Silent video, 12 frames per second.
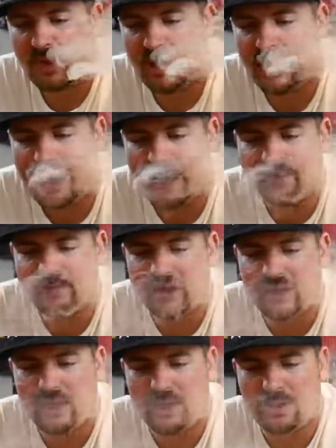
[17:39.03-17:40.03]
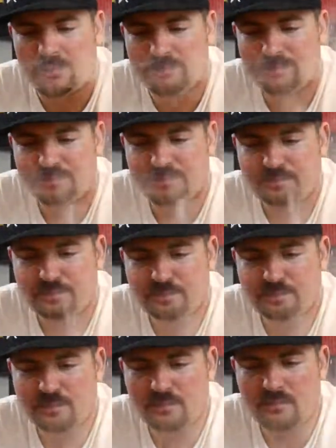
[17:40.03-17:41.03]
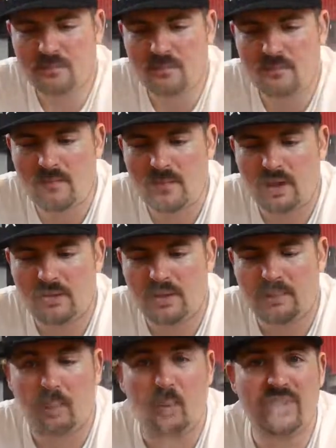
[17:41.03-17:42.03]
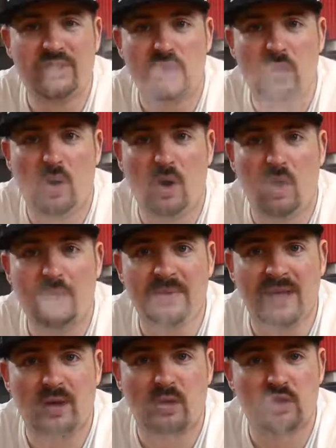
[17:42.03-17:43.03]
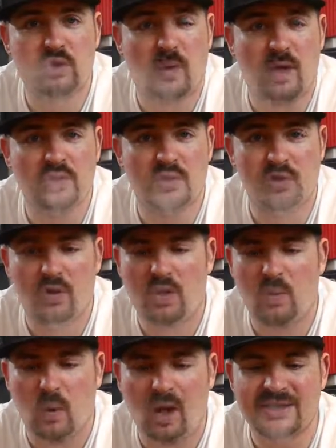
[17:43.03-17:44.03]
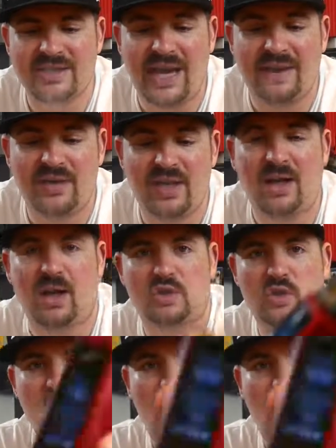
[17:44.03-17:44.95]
I have the 0.2 ohm that goes to 130 watts. I have it at 100